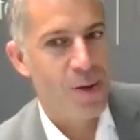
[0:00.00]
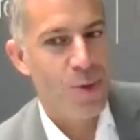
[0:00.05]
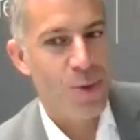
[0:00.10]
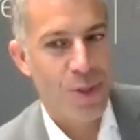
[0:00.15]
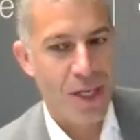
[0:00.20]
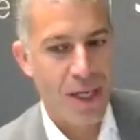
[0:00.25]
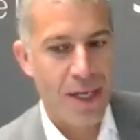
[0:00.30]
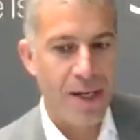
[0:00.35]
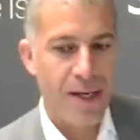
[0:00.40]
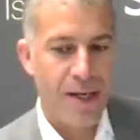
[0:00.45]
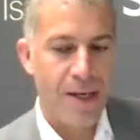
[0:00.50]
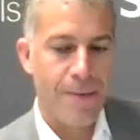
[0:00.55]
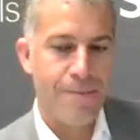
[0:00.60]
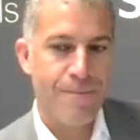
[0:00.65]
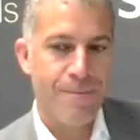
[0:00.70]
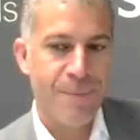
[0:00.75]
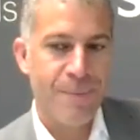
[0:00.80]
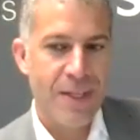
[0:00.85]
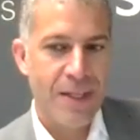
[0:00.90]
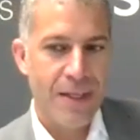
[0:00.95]
Look,
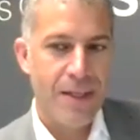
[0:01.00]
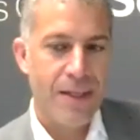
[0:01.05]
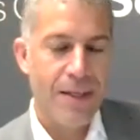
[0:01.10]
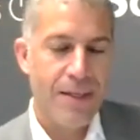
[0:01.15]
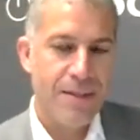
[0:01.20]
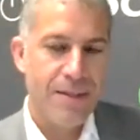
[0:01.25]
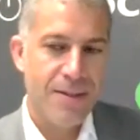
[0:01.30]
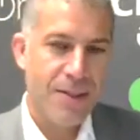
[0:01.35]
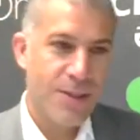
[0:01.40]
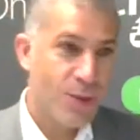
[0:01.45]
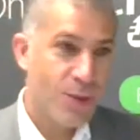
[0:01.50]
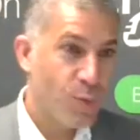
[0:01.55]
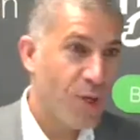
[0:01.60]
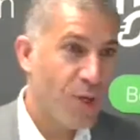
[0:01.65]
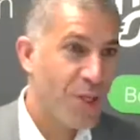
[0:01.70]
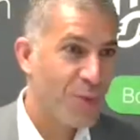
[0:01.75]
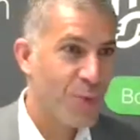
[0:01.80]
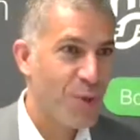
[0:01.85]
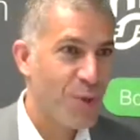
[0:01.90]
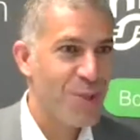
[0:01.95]
this
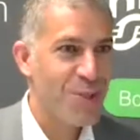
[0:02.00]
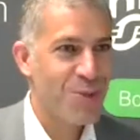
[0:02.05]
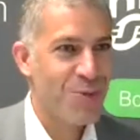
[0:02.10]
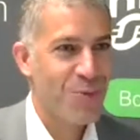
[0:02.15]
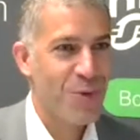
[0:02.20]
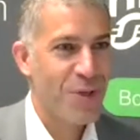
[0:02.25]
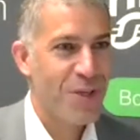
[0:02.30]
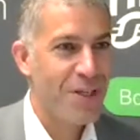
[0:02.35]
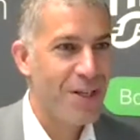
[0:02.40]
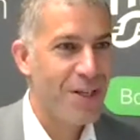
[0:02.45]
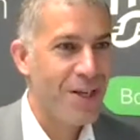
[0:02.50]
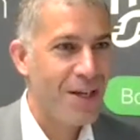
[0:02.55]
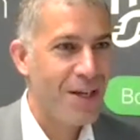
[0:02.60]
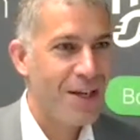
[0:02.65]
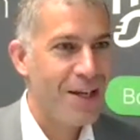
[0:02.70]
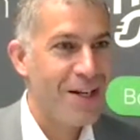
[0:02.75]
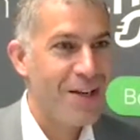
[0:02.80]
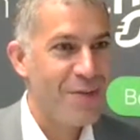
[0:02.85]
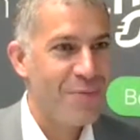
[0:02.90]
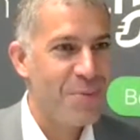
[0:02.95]
2023
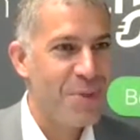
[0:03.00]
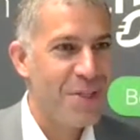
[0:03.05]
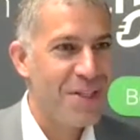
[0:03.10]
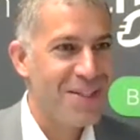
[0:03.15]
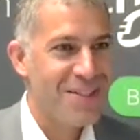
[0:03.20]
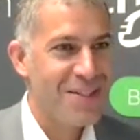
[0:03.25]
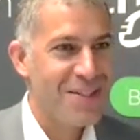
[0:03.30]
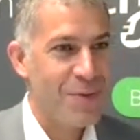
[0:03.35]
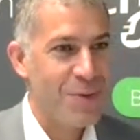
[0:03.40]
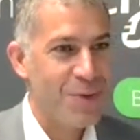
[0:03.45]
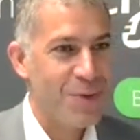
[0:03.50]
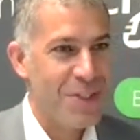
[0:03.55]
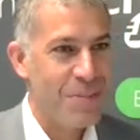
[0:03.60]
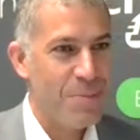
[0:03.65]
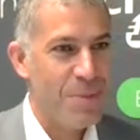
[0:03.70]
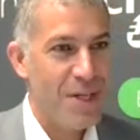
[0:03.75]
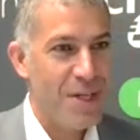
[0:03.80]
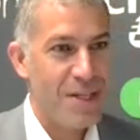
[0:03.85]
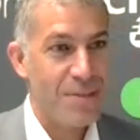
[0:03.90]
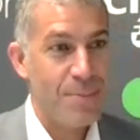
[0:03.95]
NFPA
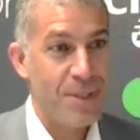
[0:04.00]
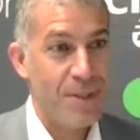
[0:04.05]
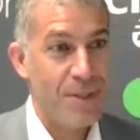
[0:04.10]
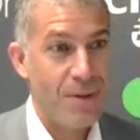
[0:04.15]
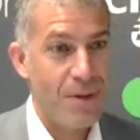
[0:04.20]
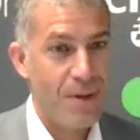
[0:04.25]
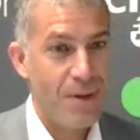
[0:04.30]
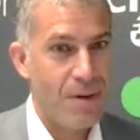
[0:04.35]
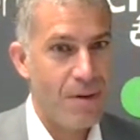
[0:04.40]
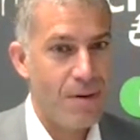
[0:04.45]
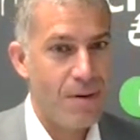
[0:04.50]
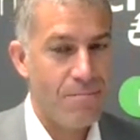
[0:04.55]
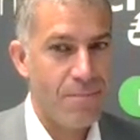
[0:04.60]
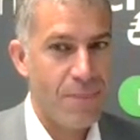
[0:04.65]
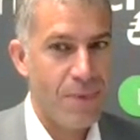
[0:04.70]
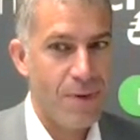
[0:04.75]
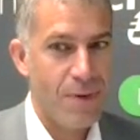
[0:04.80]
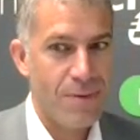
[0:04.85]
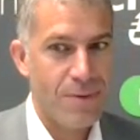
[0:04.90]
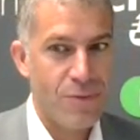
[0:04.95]
70B has been a
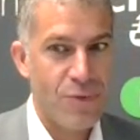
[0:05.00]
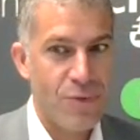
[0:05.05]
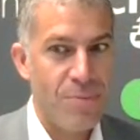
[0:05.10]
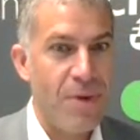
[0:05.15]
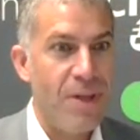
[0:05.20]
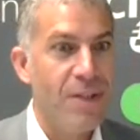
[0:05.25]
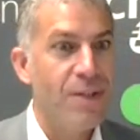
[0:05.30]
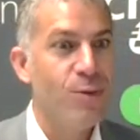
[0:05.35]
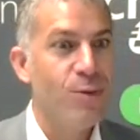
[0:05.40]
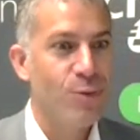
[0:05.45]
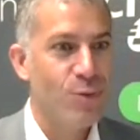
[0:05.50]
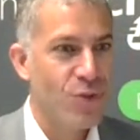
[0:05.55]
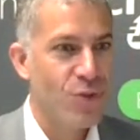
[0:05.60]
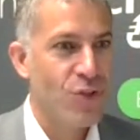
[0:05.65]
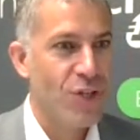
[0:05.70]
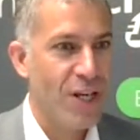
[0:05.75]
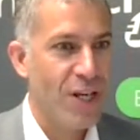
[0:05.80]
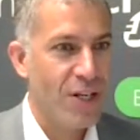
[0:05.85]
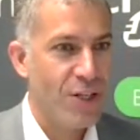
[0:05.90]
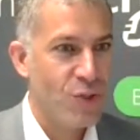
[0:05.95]
tremendous
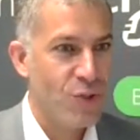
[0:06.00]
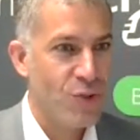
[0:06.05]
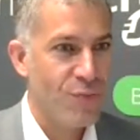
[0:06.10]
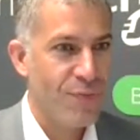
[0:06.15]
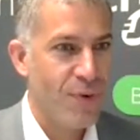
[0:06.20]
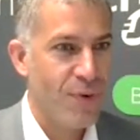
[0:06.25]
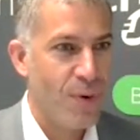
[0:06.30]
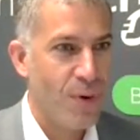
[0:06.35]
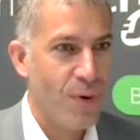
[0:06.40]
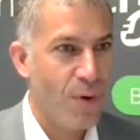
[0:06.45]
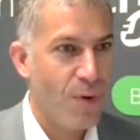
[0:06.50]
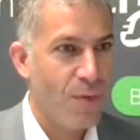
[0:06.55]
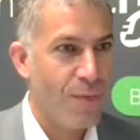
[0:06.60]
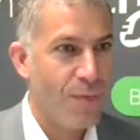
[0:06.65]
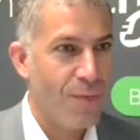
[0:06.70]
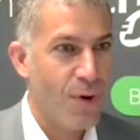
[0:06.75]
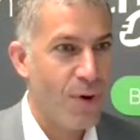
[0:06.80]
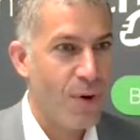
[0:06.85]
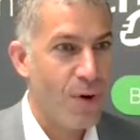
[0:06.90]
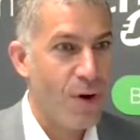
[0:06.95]
change for
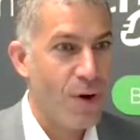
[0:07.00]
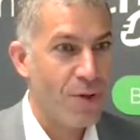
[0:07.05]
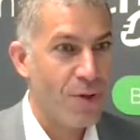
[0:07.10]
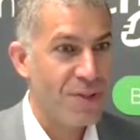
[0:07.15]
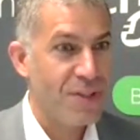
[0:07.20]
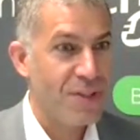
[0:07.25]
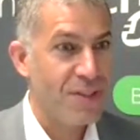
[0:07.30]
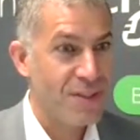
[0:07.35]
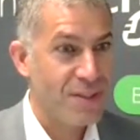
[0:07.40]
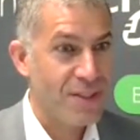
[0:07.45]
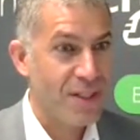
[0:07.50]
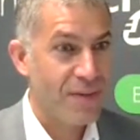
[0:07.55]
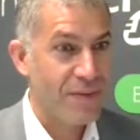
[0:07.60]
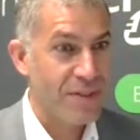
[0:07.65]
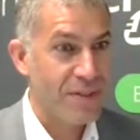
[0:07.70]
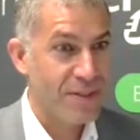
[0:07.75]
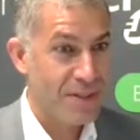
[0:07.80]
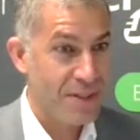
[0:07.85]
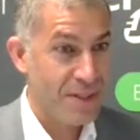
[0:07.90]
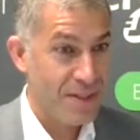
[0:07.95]
us in
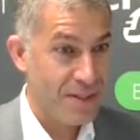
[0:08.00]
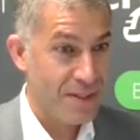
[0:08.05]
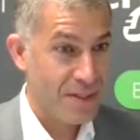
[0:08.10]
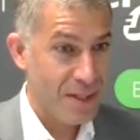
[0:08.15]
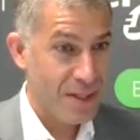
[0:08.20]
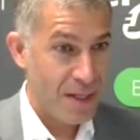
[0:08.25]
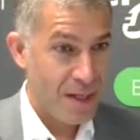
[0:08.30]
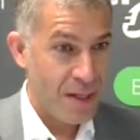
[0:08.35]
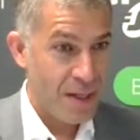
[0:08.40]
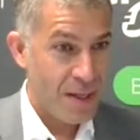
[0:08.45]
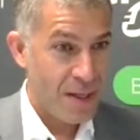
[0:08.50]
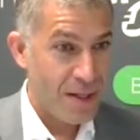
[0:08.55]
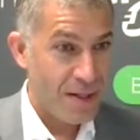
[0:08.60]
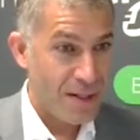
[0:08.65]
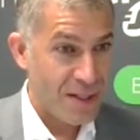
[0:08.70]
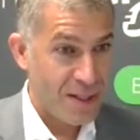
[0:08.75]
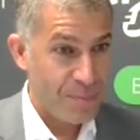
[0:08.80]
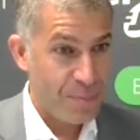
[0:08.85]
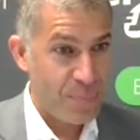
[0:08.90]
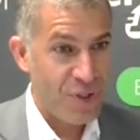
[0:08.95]
services,
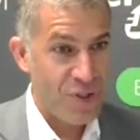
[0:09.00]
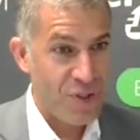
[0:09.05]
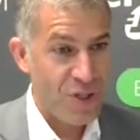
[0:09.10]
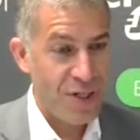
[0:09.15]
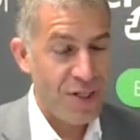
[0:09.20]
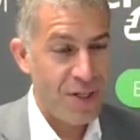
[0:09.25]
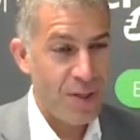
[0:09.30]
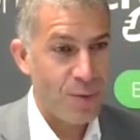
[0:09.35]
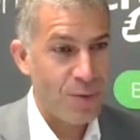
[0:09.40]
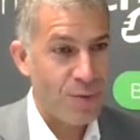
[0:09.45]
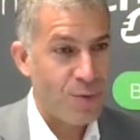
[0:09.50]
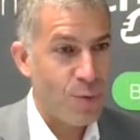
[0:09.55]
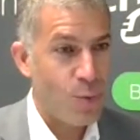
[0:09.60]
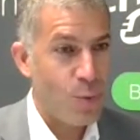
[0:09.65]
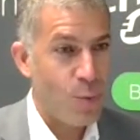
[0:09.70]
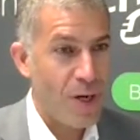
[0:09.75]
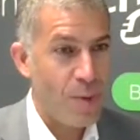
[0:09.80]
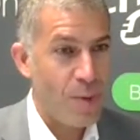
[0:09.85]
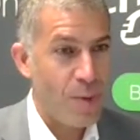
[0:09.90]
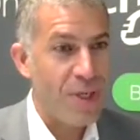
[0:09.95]
and especially on the
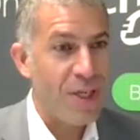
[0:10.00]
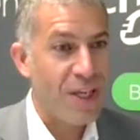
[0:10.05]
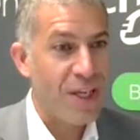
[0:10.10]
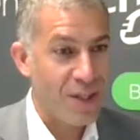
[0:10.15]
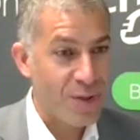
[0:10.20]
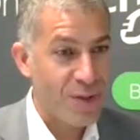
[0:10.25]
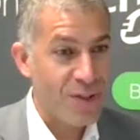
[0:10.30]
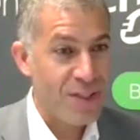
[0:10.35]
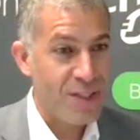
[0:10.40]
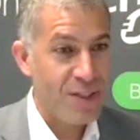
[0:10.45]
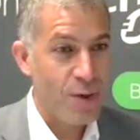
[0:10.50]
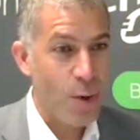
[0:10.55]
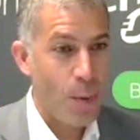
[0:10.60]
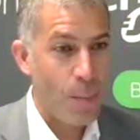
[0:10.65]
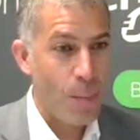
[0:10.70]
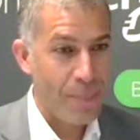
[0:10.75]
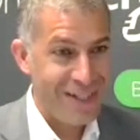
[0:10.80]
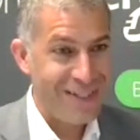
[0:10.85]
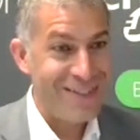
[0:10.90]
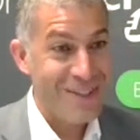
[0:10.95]
way we consider
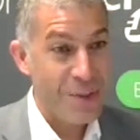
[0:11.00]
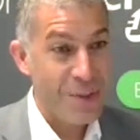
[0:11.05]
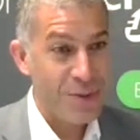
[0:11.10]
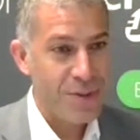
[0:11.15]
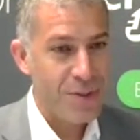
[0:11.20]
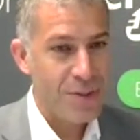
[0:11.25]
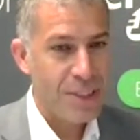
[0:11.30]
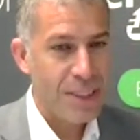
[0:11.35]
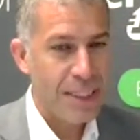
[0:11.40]
maintenance.